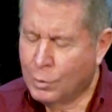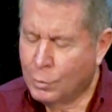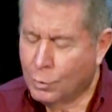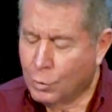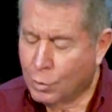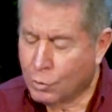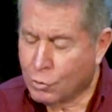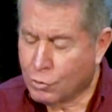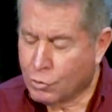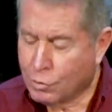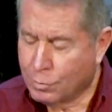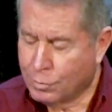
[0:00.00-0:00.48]

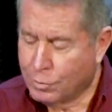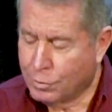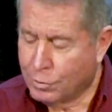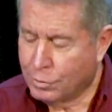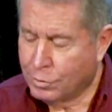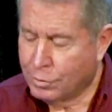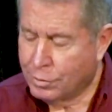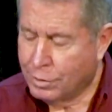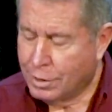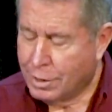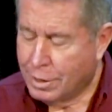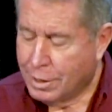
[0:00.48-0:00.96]
worship you
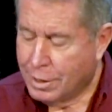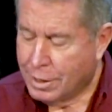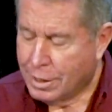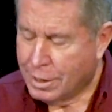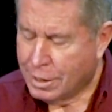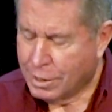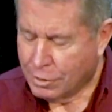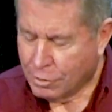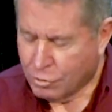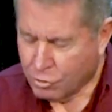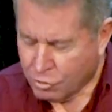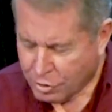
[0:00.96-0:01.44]

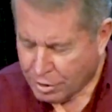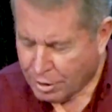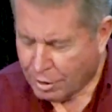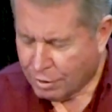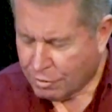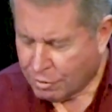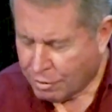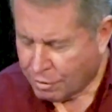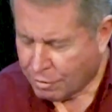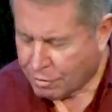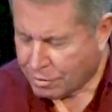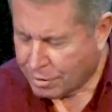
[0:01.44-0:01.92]
in
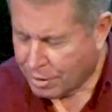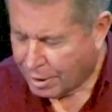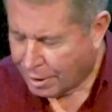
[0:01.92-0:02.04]
Jesus'